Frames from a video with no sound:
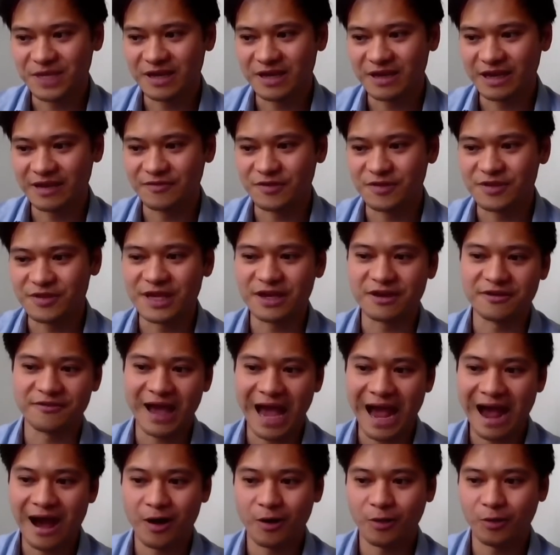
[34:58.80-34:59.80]
if you think of
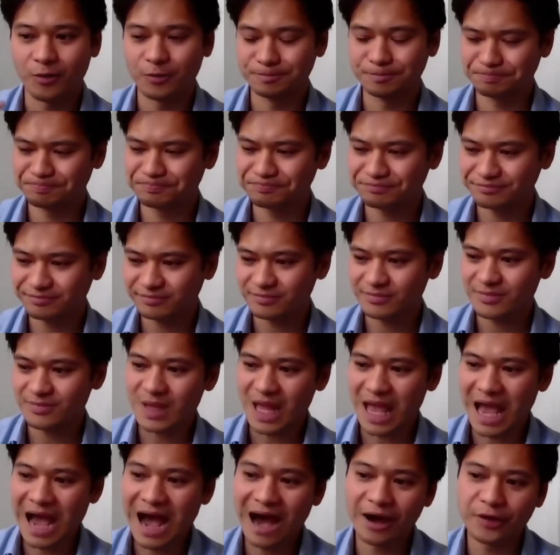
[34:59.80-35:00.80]
how
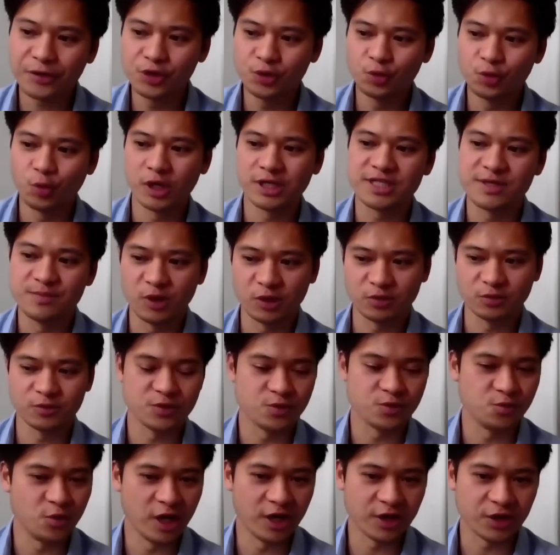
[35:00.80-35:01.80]
you'd want a model to
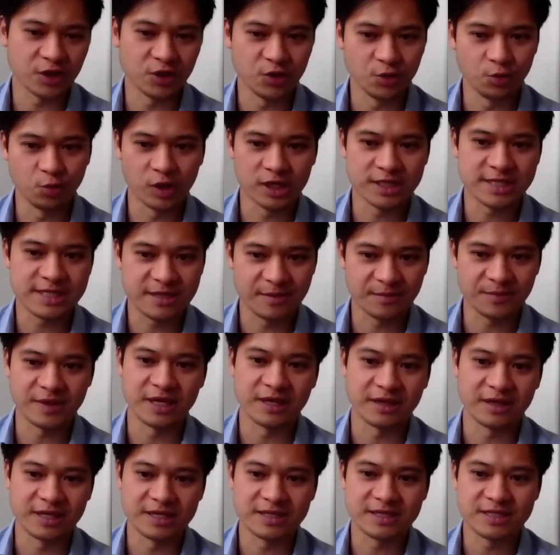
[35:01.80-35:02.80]
work, you'd want
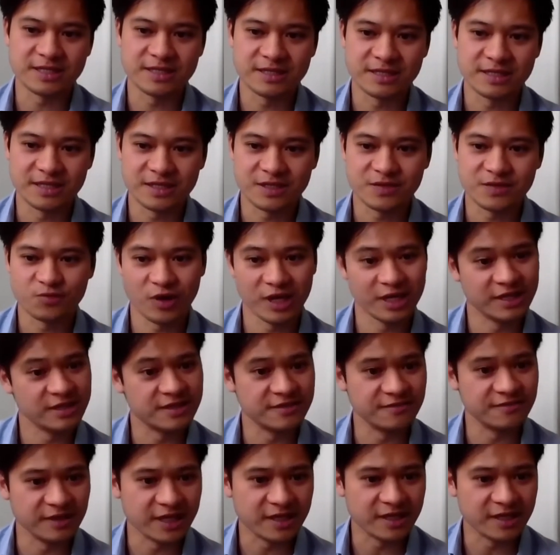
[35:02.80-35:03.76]
something that's relatively